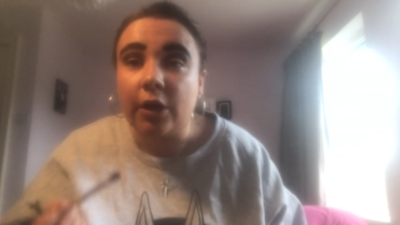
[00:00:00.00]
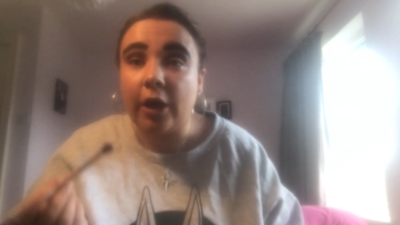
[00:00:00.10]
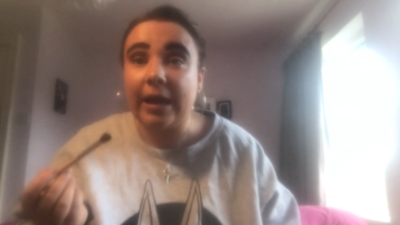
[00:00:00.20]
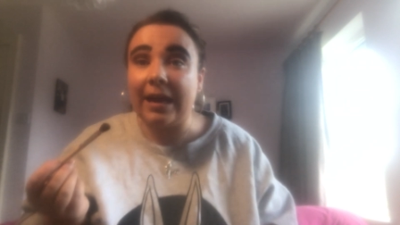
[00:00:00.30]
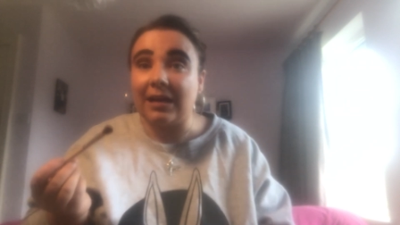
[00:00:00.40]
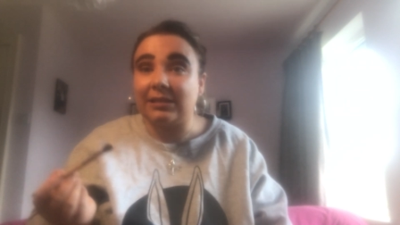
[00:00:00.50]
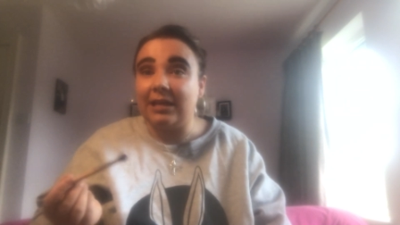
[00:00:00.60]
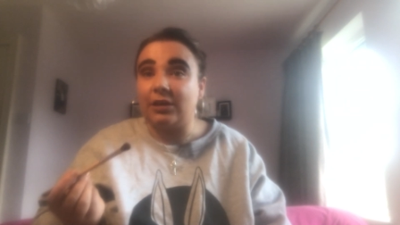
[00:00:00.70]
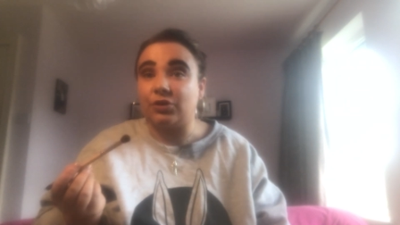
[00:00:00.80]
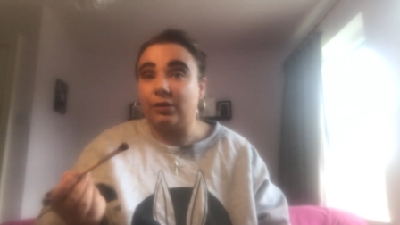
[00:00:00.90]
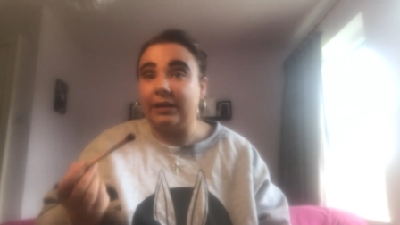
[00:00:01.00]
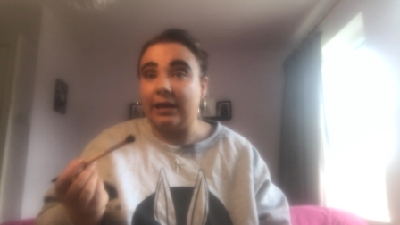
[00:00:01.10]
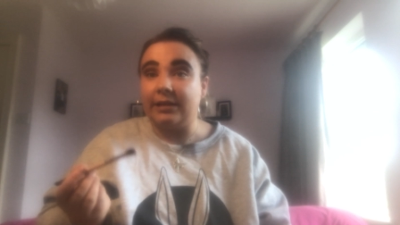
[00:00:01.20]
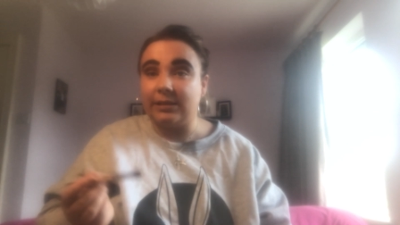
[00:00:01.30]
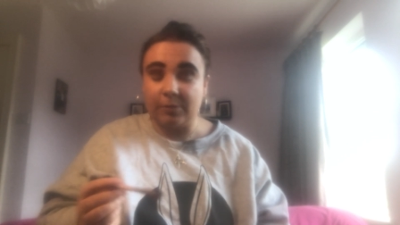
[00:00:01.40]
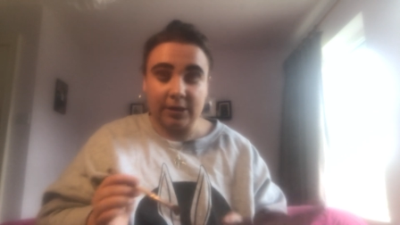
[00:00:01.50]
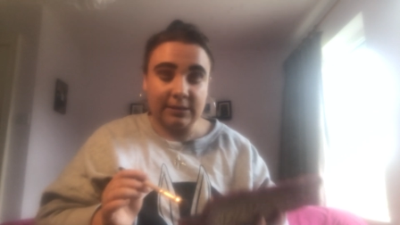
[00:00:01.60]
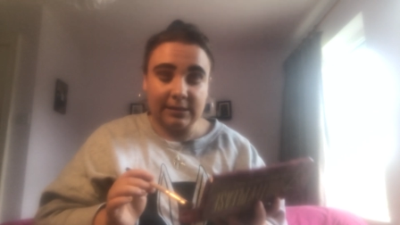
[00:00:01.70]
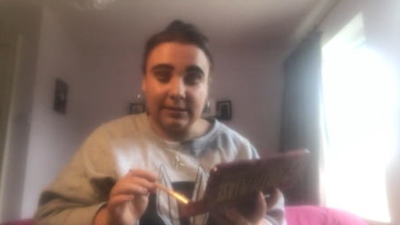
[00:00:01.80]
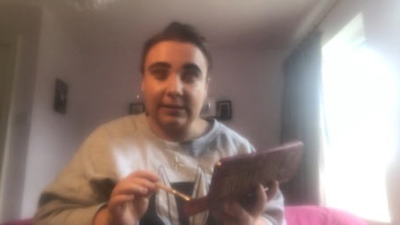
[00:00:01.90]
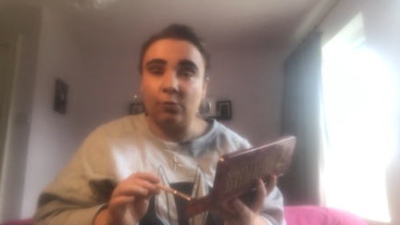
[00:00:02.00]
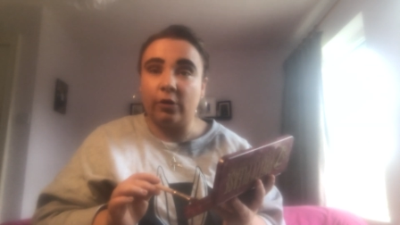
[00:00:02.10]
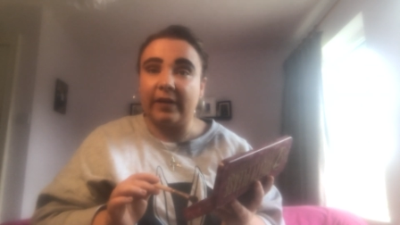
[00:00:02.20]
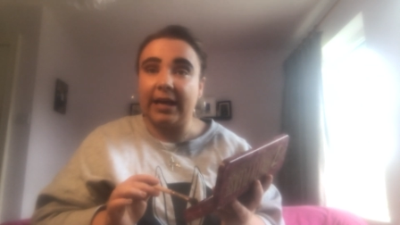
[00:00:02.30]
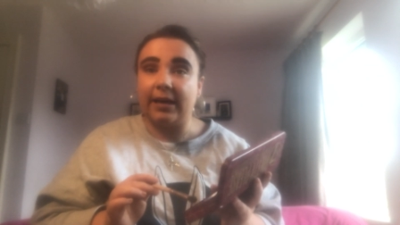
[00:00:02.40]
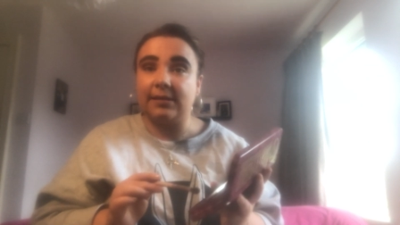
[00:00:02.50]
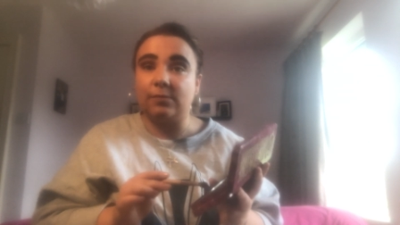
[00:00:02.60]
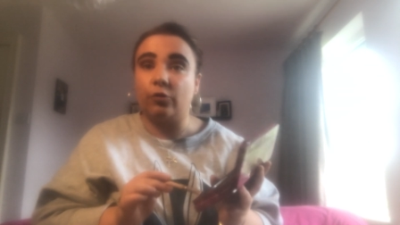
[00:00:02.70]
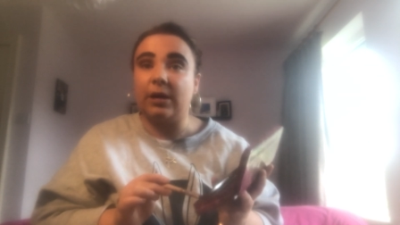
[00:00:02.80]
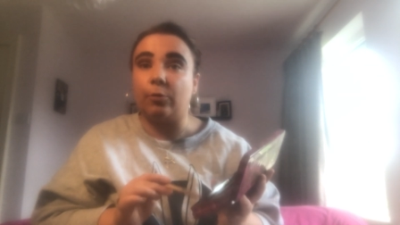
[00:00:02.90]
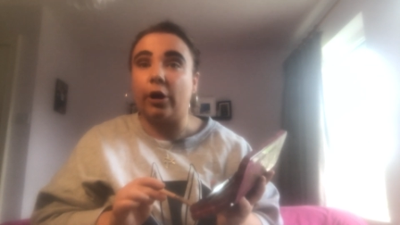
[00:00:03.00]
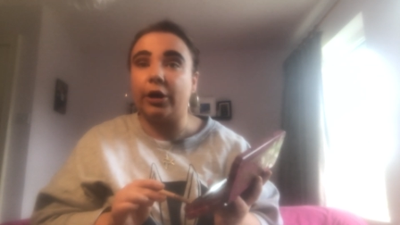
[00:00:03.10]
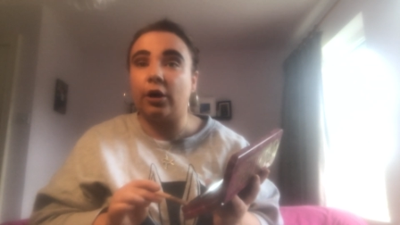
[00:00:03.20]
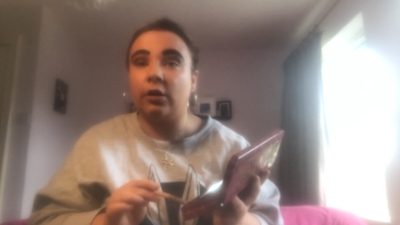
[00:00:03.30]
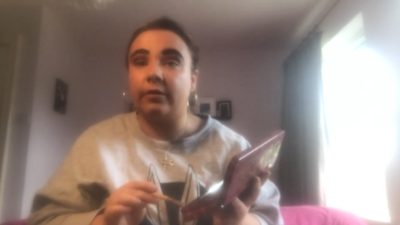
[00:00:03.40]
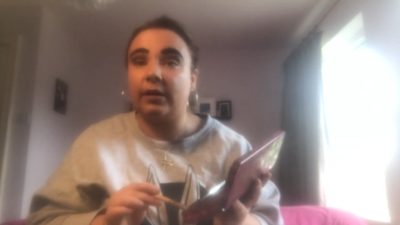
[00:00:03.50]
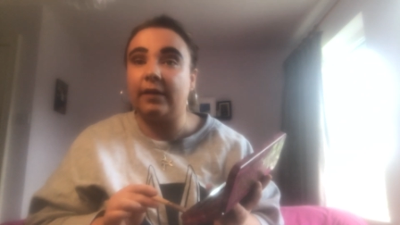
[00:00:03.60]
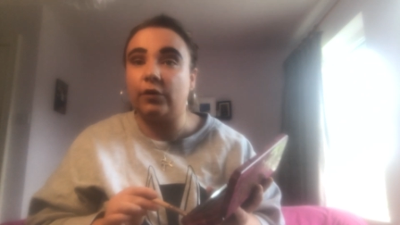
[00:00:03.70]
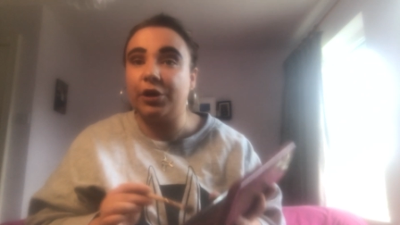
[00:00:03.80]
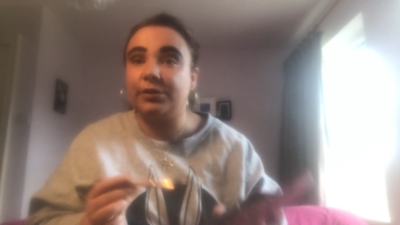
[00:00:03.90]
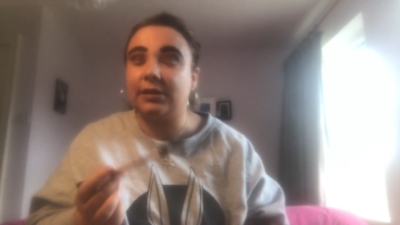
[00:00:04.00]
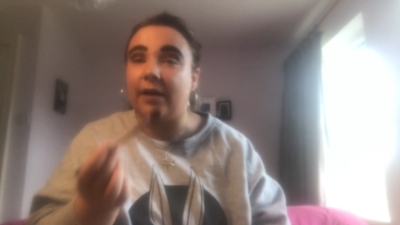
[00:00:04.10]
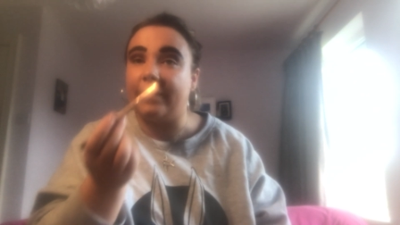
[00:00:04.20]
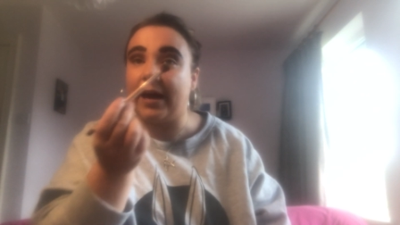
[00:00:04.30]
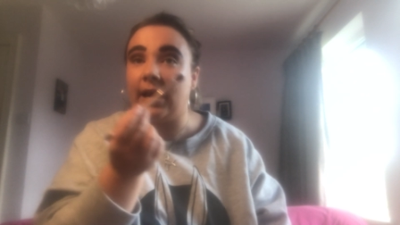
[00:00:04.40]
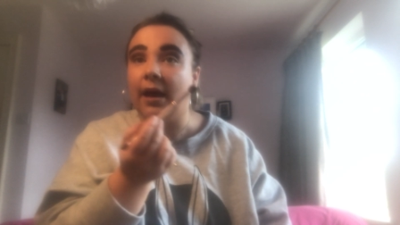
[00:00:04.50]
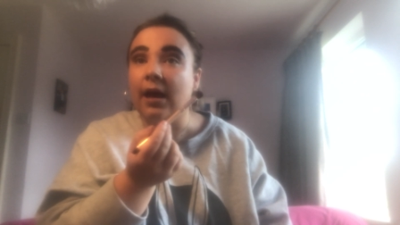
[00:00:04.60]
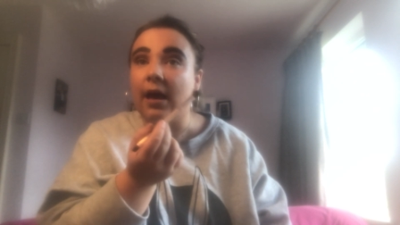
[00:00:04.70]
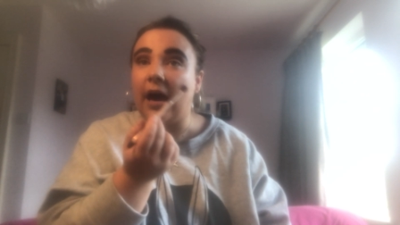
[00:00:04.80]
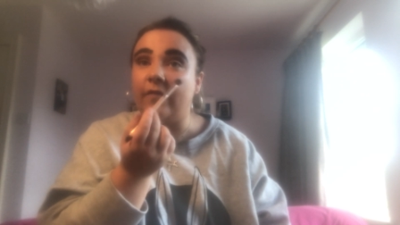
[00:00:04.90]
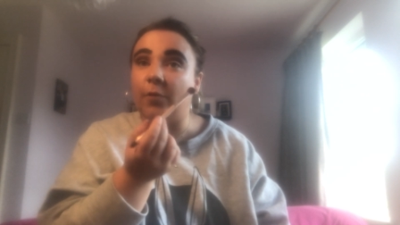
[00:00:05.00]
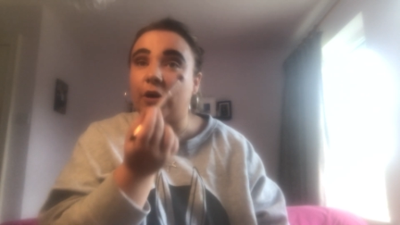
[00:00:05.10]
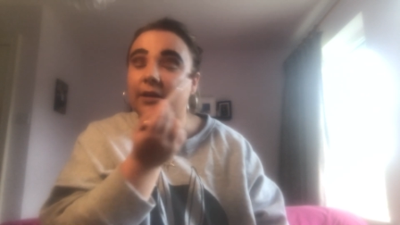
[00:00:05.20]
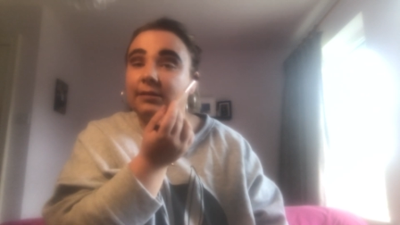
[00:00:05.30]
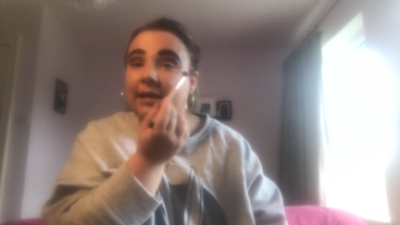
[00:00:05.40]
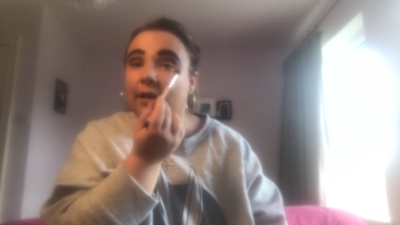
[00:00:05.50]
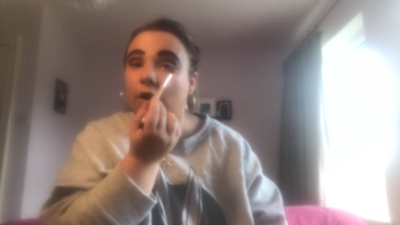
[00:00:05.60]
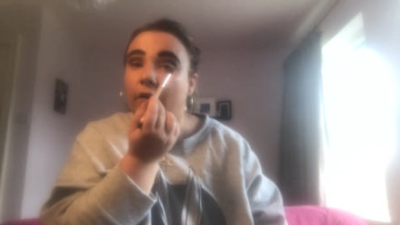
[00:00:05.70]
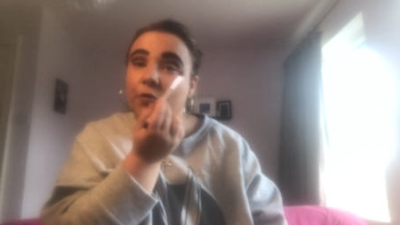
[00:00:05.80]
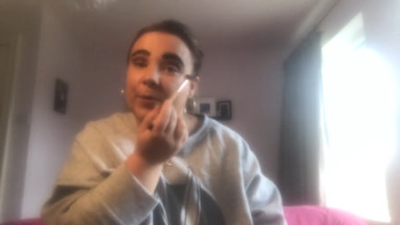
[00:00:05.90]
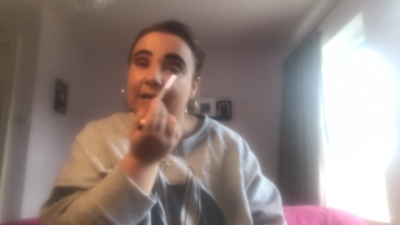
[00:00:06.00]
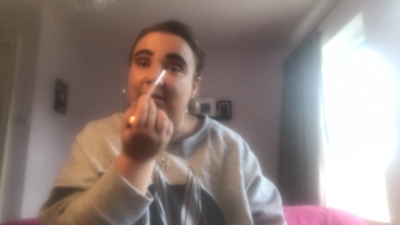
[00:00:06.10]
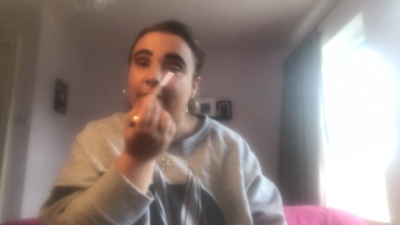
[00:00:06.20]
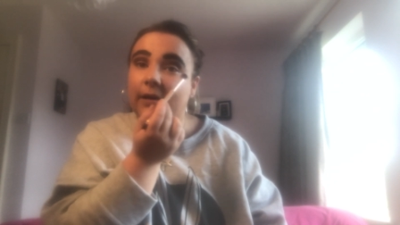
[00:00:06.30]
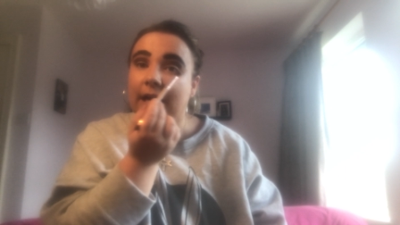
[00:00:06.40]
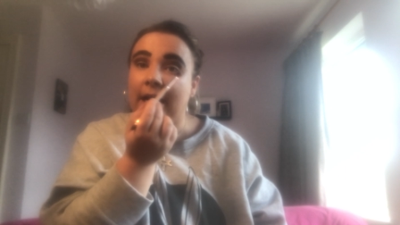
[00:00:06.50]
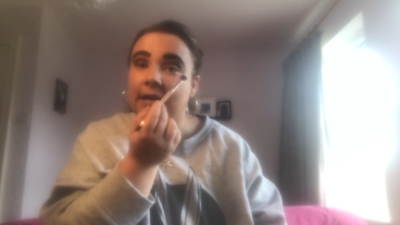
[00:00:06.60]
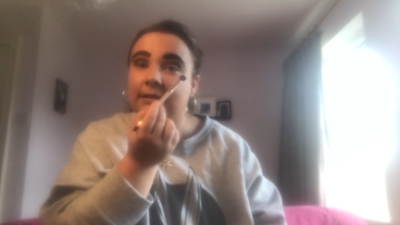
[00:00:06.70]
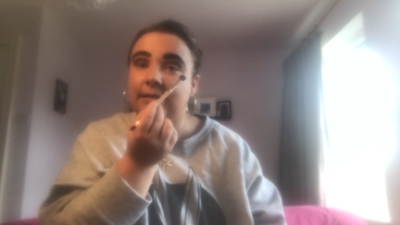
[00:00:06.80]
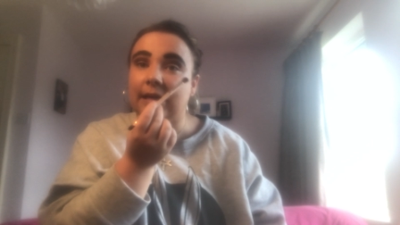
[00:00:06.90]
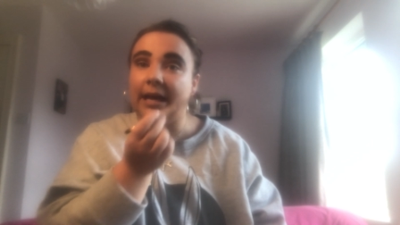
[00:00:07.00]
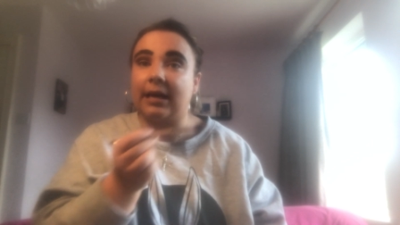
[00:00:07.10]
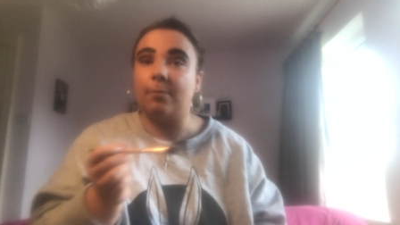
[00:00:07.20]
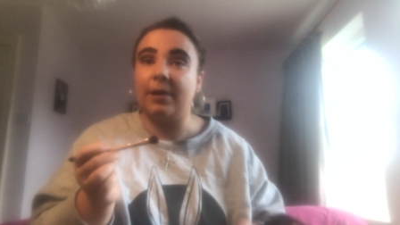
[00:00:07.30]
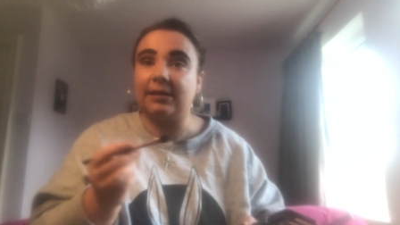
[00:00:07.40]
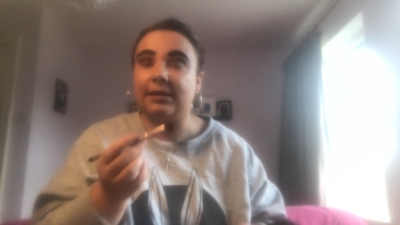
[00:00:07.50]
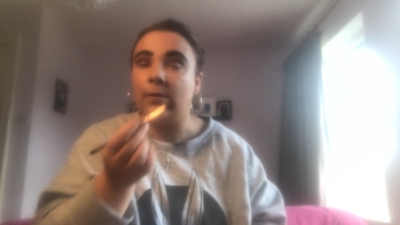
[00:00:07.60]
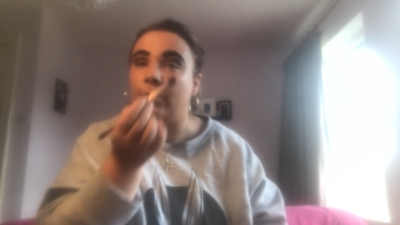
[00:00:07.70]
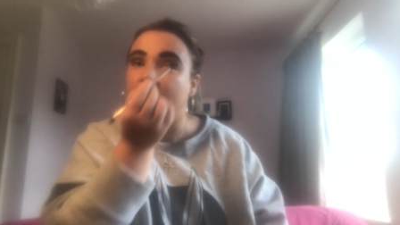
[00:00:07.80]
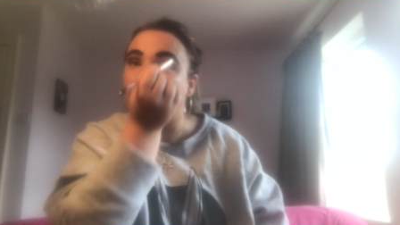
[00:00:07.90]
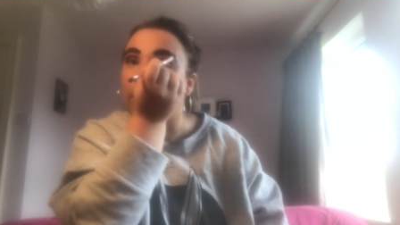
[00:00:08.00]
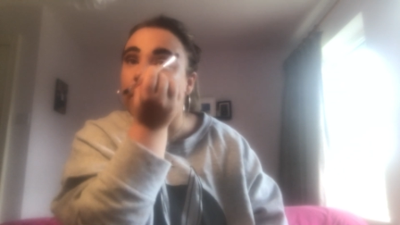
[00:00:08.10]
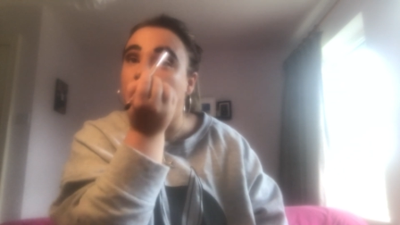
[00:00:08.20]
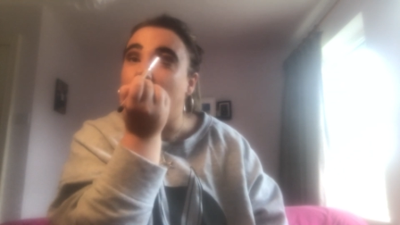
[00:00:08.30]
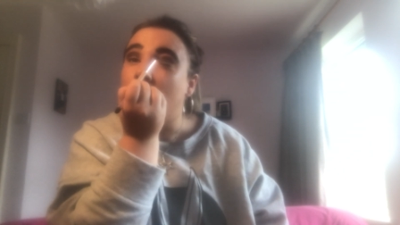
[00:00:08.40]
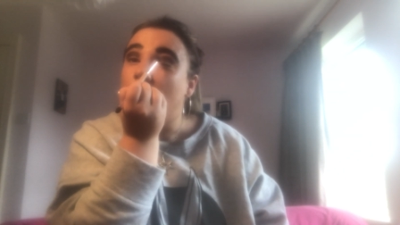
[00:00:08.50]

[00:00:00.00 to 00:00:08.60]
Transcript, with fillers: Right, it actually looks really nice because this is more of like a smoky brown colour that I've used and then I've put concealer on the base of my eyelid to like mix in with the colour.